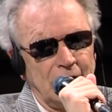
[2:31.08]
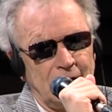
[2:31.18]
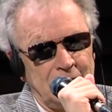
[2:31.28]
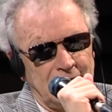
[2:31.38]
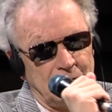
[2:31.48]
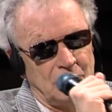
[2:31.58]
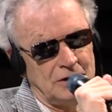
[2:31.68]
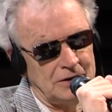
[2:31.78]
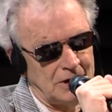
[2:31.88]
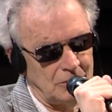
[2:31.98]
I mean I
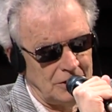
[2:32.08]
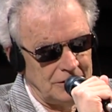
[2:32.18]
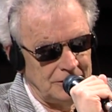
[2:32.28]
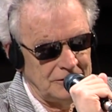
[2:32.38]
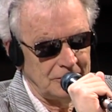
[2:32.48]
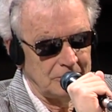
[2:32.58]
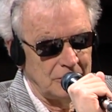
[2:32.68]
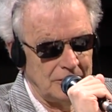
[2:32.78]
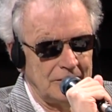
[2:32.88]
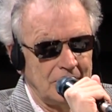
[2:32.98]
wanted to start
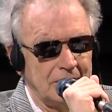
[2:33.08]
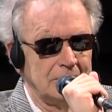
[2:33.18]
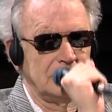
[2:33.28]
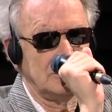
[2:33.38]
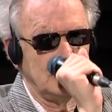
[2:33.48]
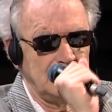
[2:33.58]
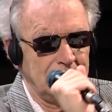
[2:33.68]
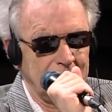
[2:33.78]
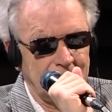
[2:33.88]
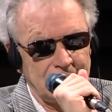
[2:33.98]
with
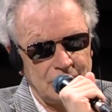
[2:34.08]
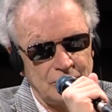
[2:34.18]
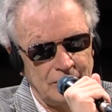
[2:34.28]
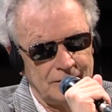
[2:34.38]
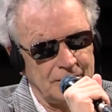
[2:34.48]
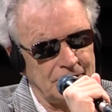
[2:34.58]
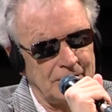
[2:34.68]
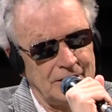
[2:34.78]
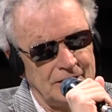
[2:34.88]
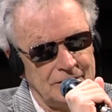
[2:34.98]
Griffith,
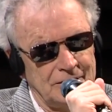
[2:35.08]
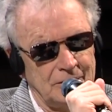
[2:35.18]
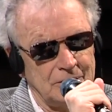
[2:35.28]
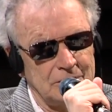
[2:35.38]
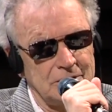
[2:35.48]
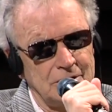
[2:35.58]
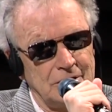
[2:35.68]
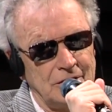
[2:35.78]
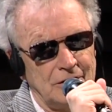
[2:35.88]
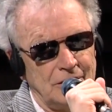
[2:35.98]
and then so
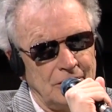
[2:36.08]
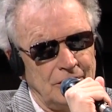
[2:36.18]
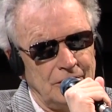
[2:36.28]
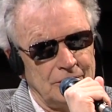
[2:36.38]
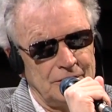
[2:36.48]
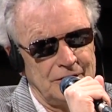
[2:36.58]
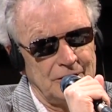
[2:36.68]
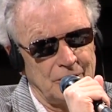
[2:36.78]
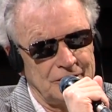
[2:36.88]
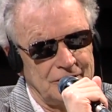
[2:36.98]
there's this
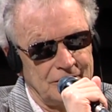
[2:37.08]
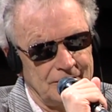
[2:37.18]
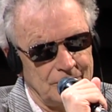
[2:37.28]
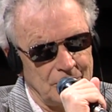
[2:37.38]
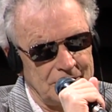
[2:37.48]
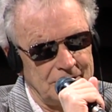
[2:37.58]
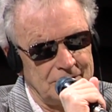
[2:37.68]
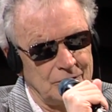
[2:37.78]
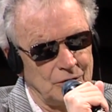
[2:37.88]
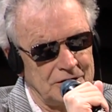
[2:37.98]
question of
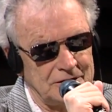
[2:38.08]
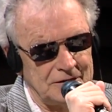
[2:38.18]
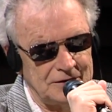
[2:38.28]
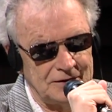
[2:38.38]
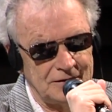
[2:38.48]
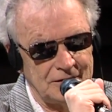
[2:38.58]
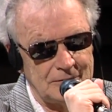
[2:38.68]
when does